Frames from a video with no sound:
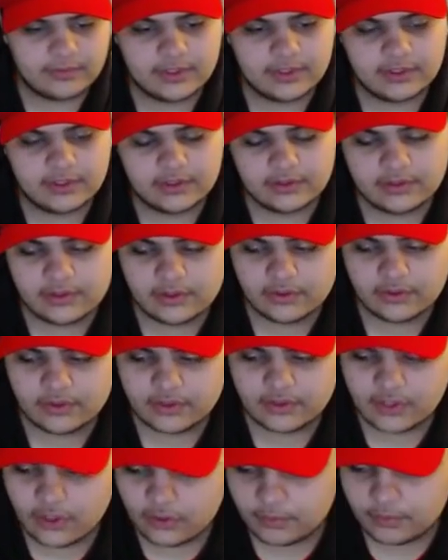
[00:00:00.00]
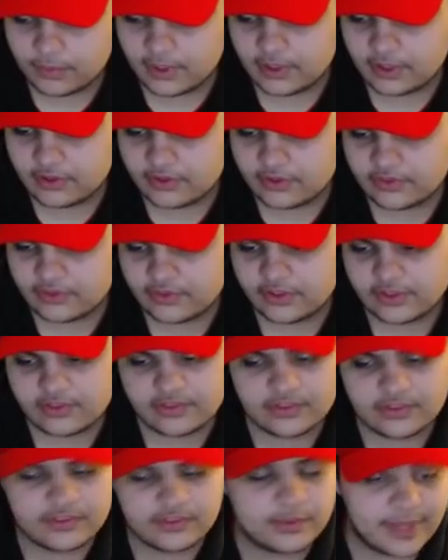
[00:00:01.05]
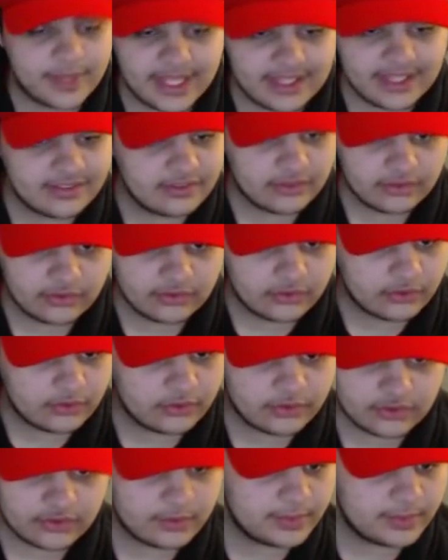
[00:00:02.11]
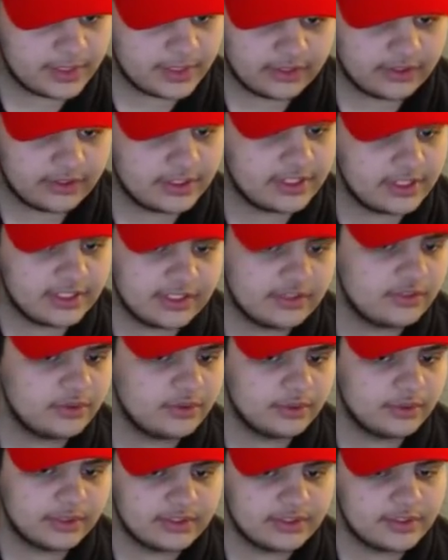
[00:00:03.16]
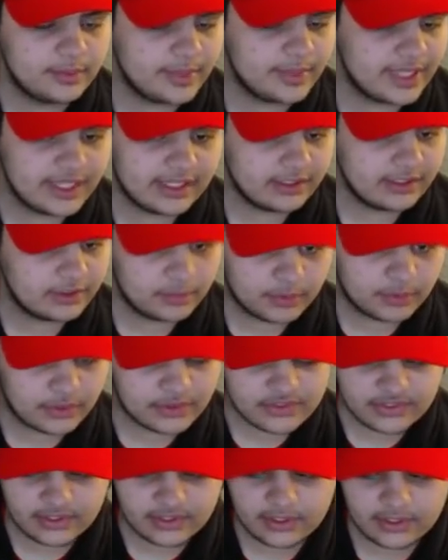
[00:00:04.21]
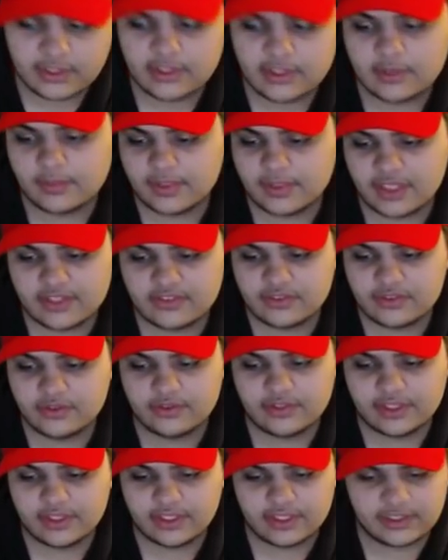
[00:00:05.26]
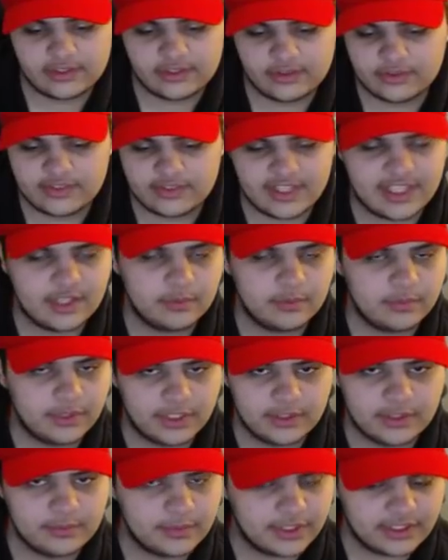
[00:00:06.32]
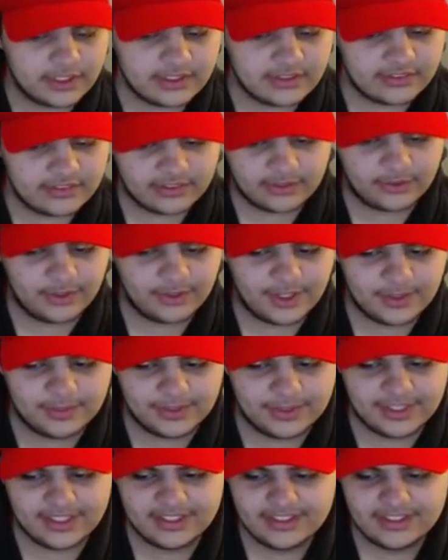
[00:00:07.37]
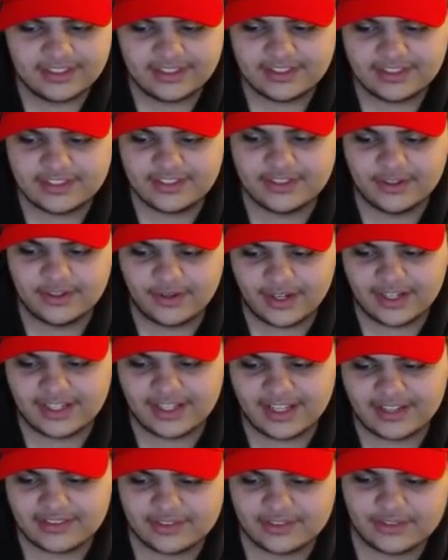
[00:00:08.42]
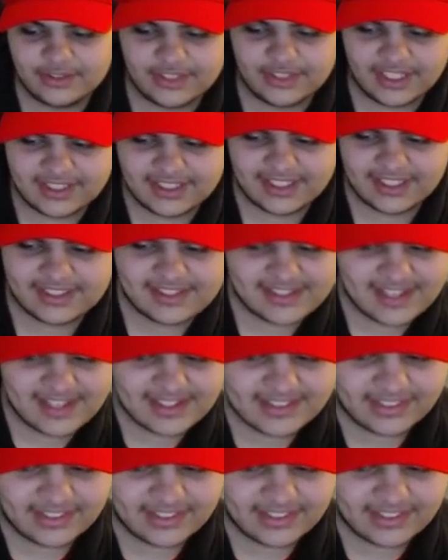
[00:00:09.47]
the, you know, the Koch brothers to debate. So just to be clear, he did do it debating the person. But I still think, like, you know, taking blood money is incredibly, you know, unethical. And I think it says